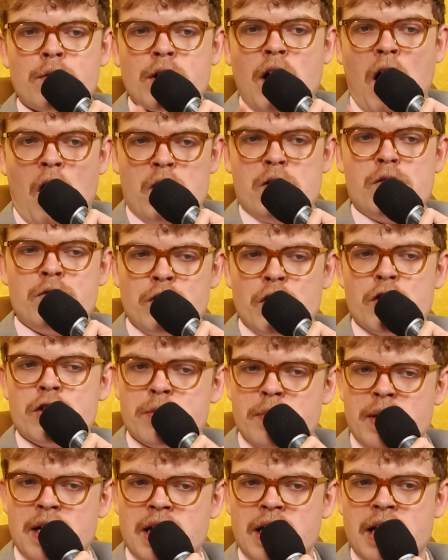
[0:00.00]
current view of
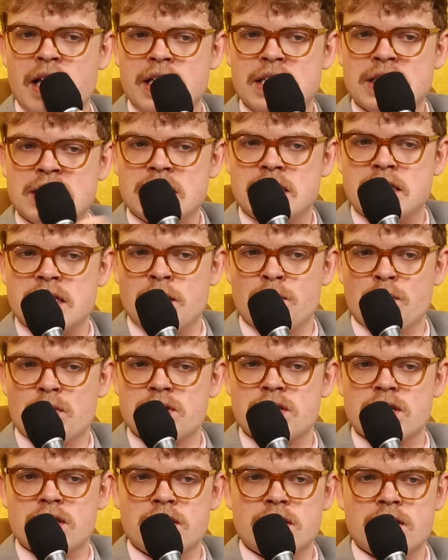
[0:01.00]
the Middle East, it
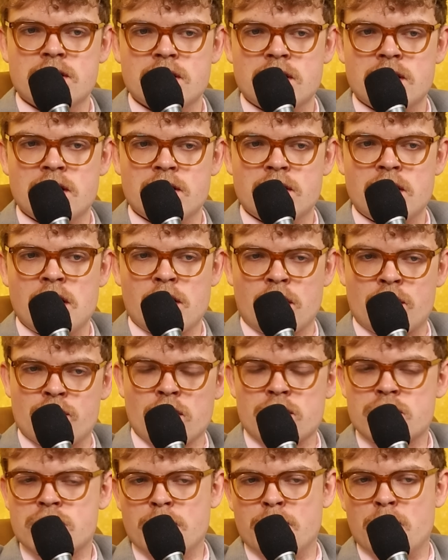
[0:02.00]
wasn't.
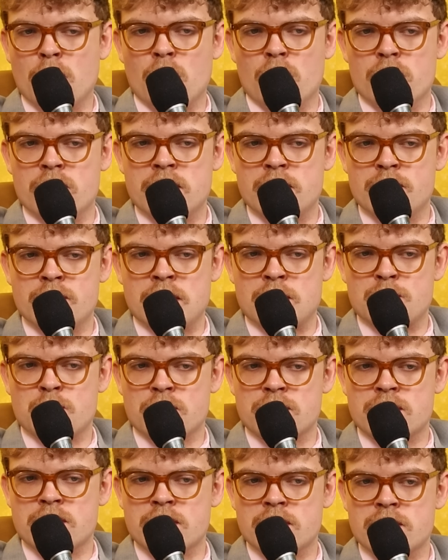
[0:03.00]
Across the board, this wasn't.